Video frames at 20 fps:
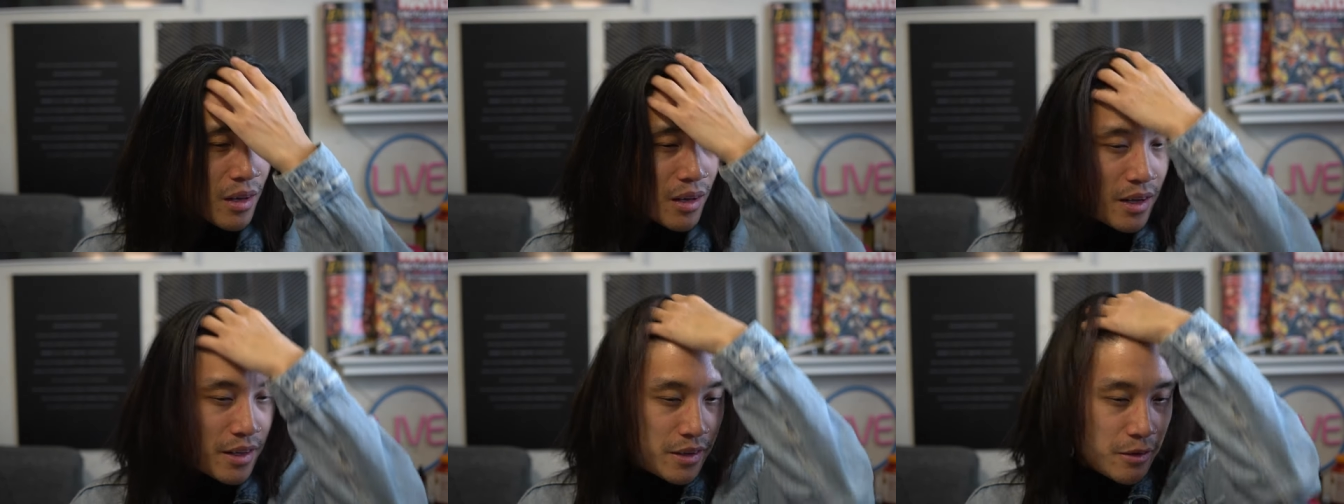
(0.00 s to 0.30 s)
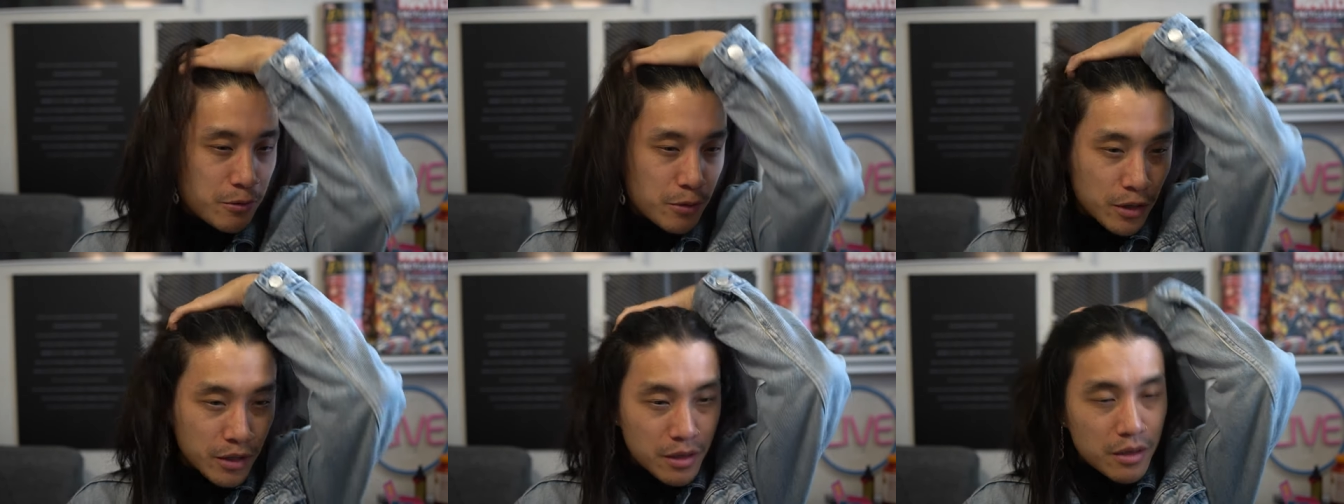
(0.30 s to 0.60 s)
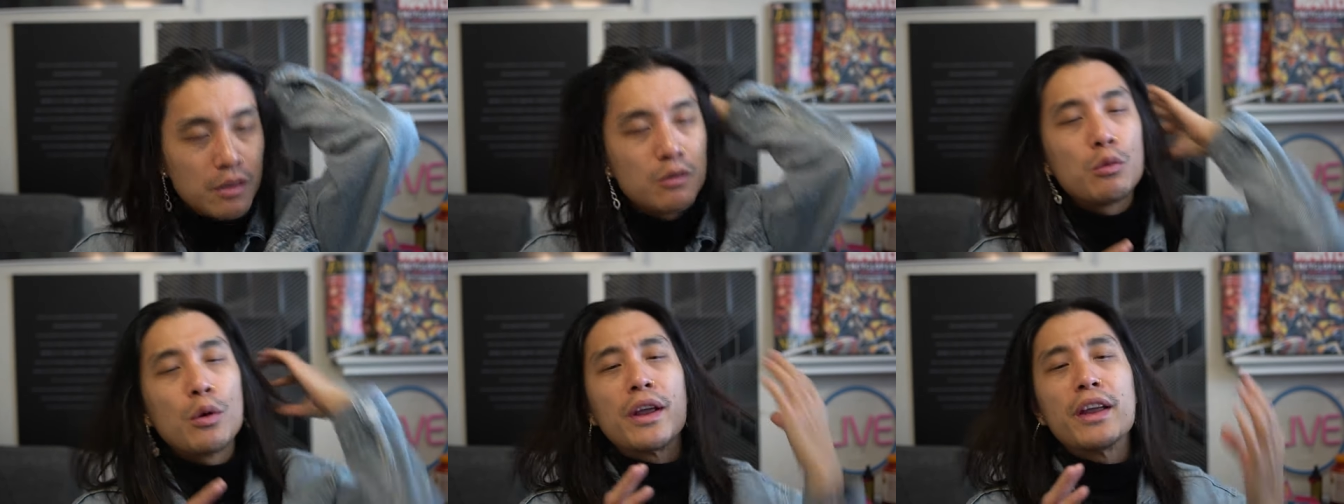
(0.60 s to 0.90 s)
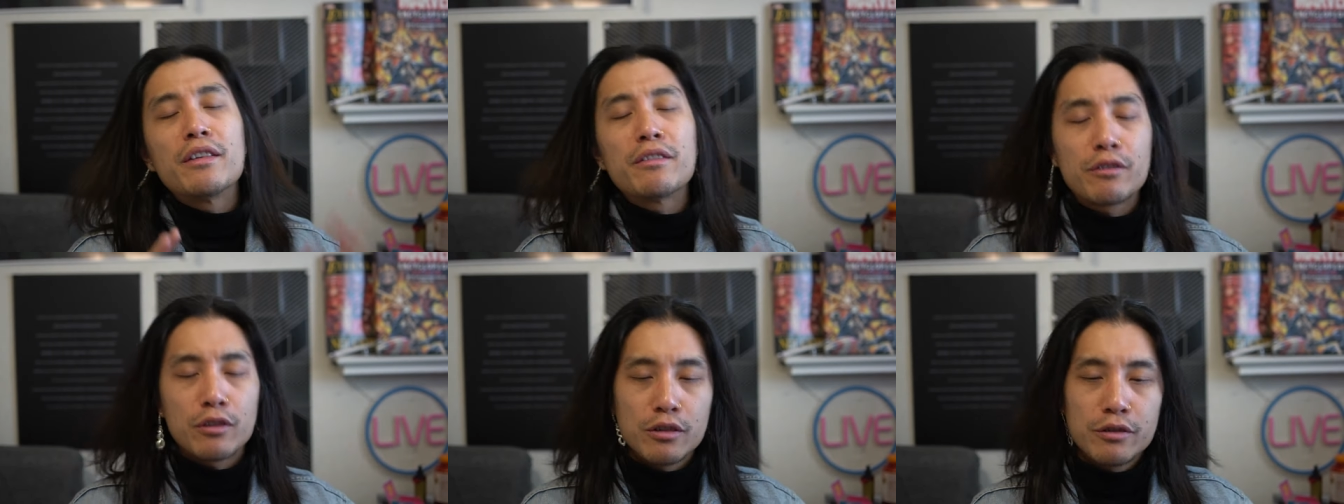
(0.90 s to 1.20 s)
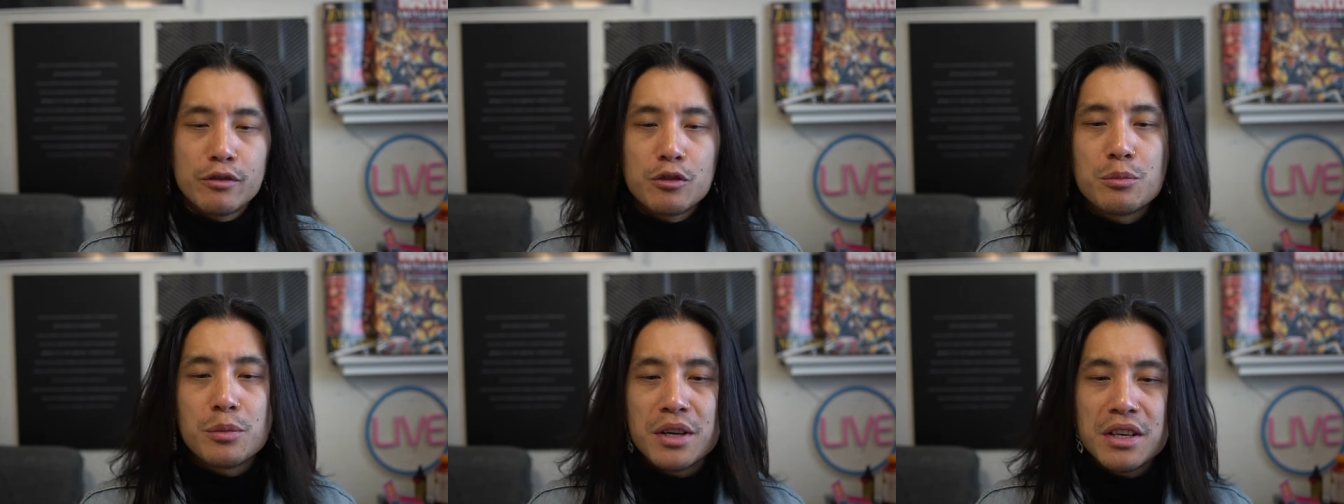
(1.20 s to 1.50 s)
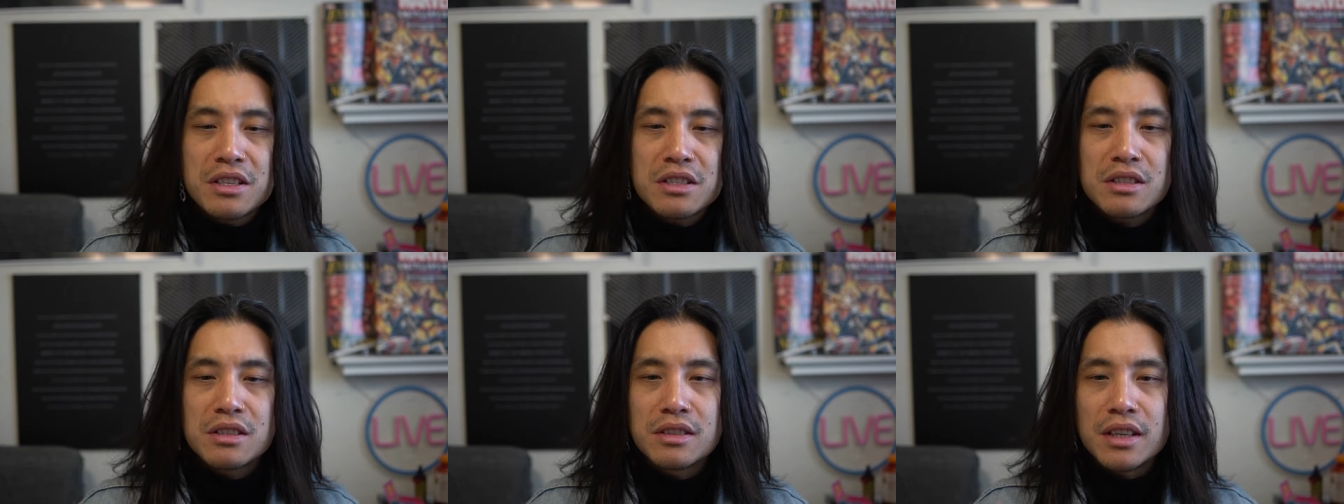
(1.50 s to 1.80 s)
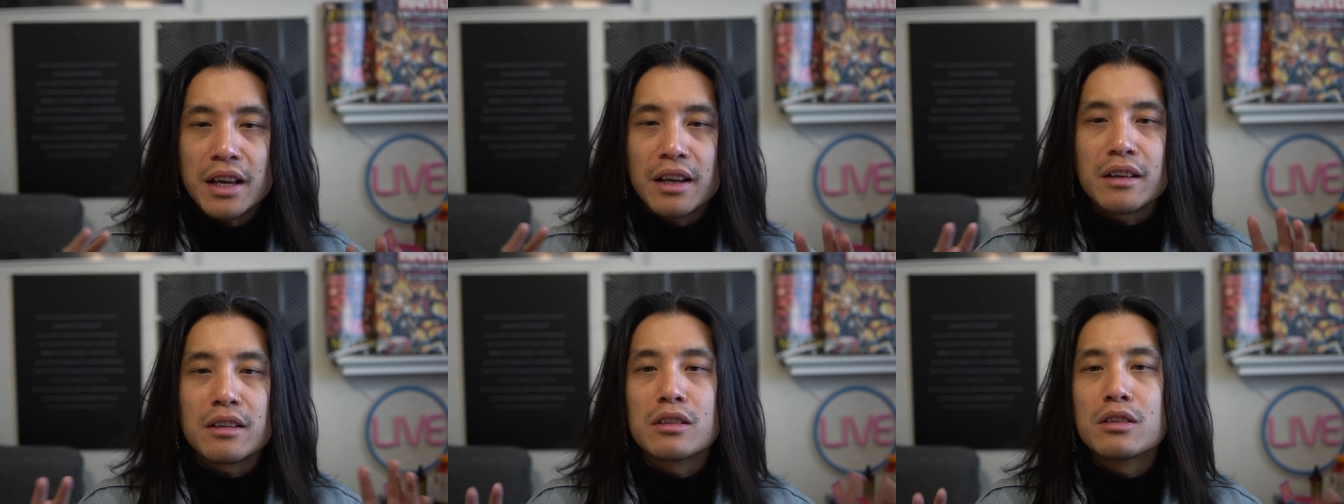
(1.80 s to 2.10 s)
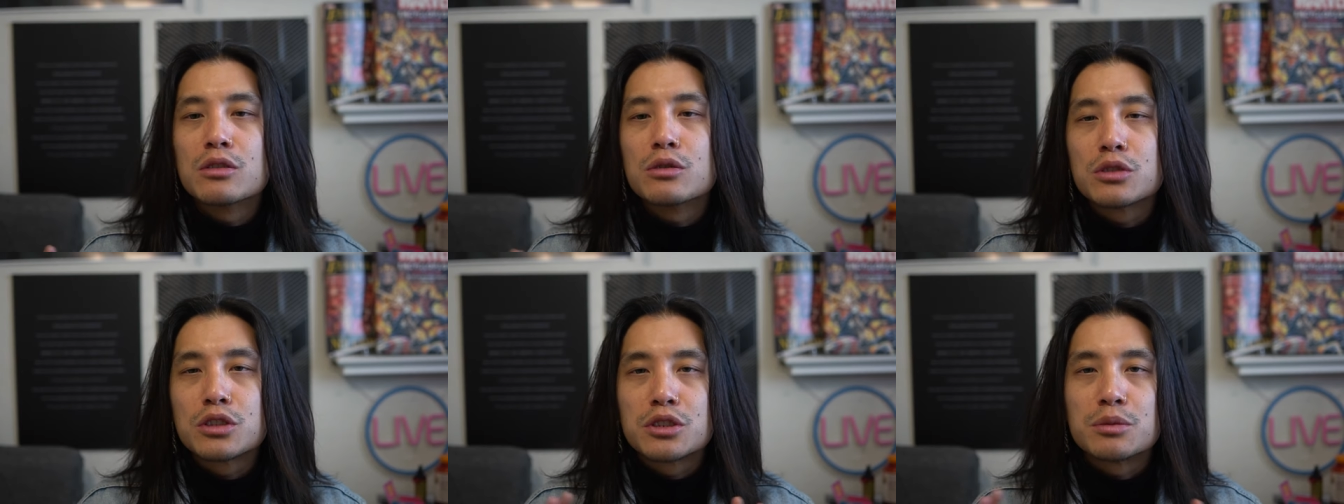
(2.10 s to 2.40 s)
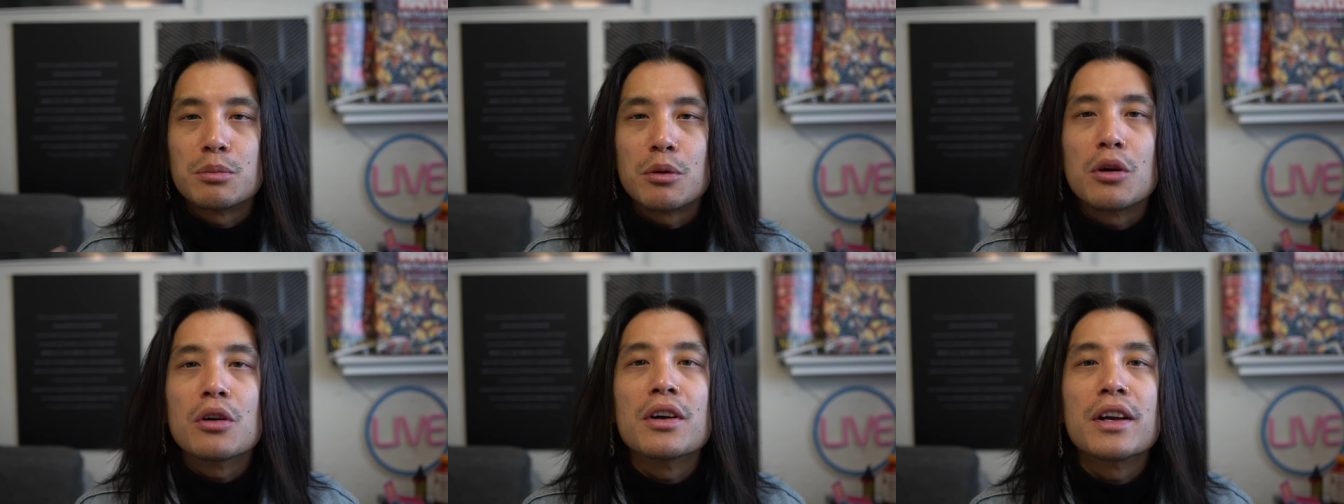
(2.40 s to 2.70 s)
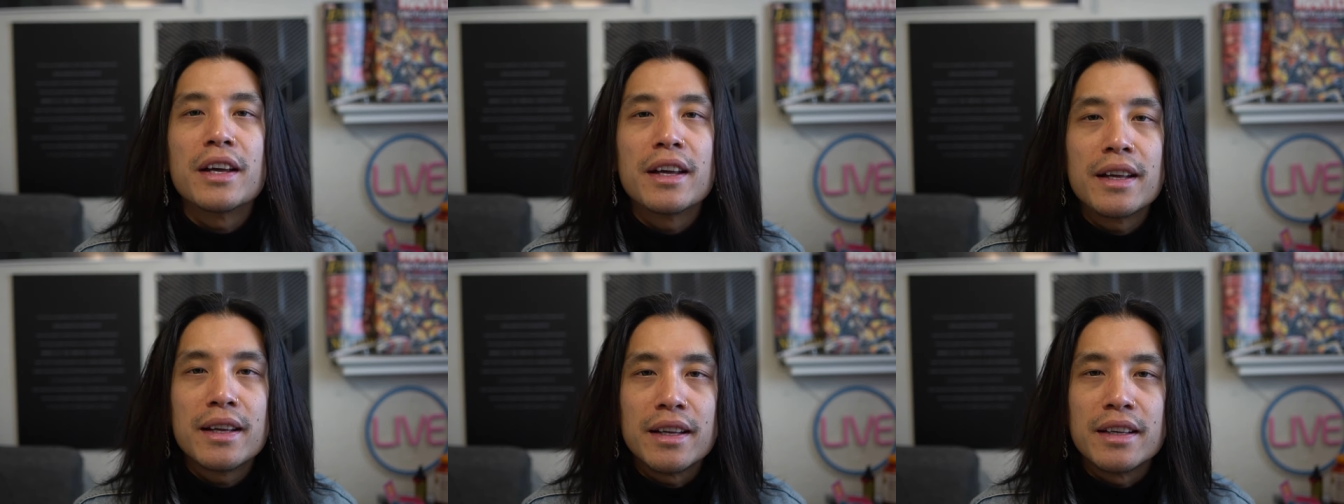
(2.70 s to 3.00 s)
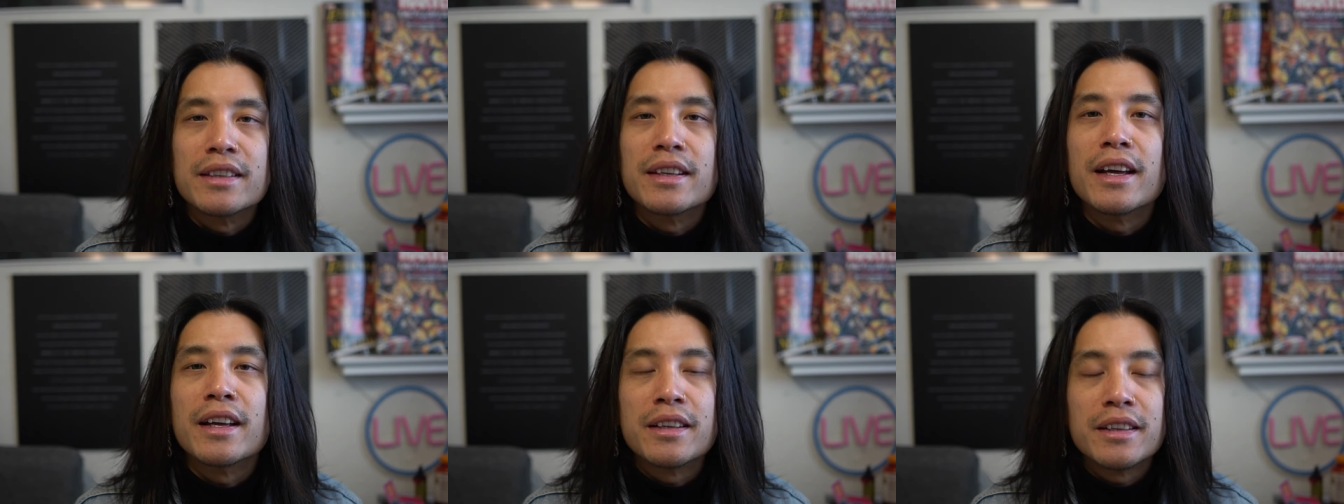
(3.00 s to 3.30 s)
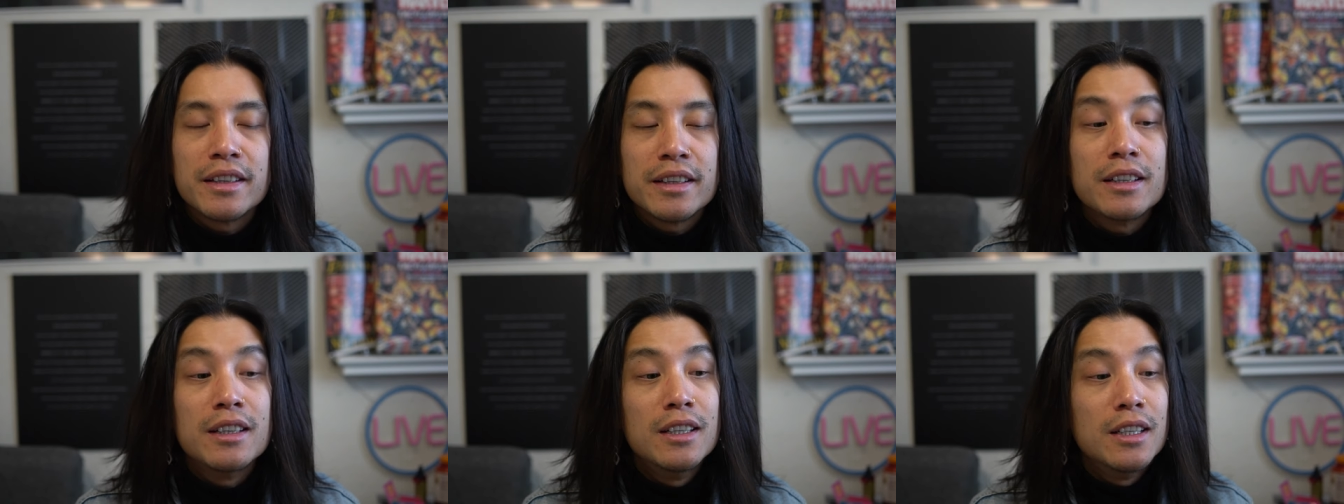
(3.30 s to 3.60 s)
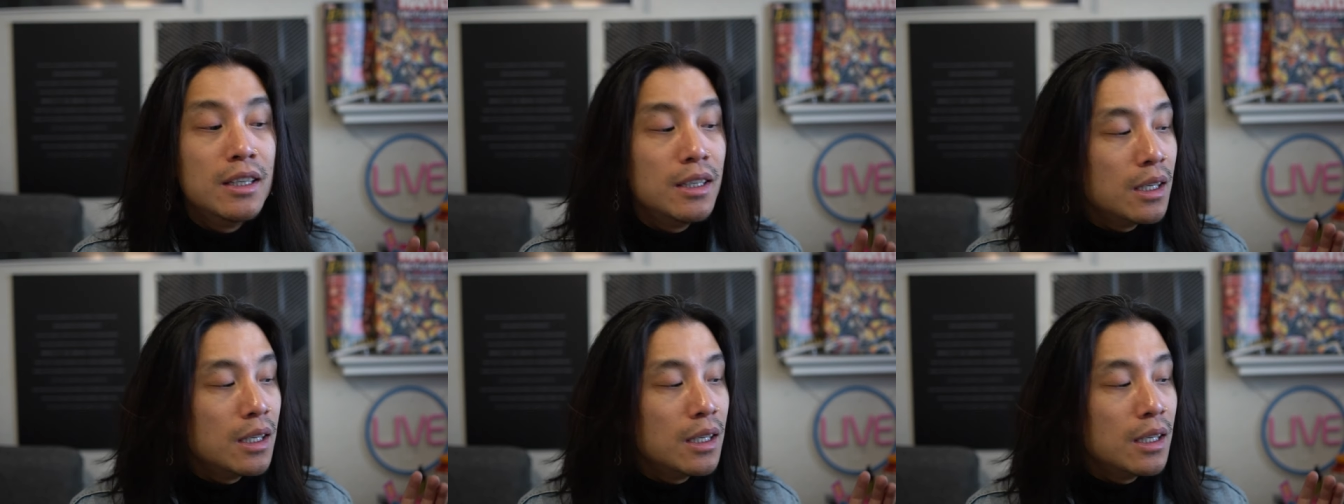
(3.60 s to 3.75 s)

I think we're gonna wait for a few minutes, take a little small hit and end it.